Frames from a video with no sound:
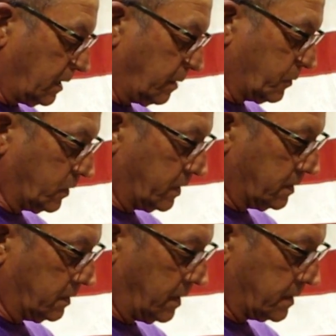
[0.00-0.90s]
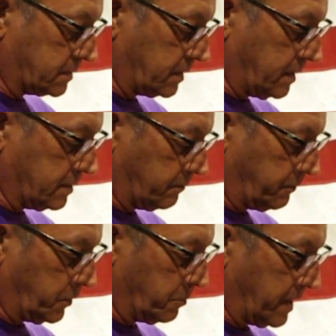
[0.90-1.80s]
I'm going to neck size
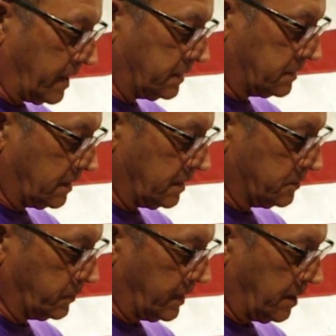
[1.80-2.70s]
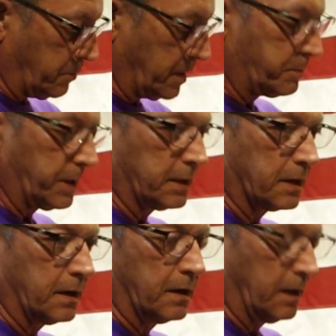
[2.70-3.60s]
and full body size without bumping
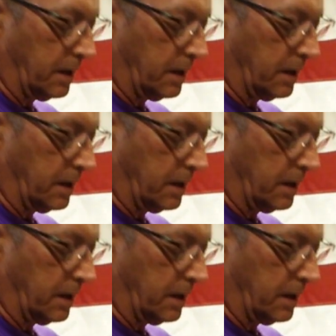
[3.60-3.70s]
the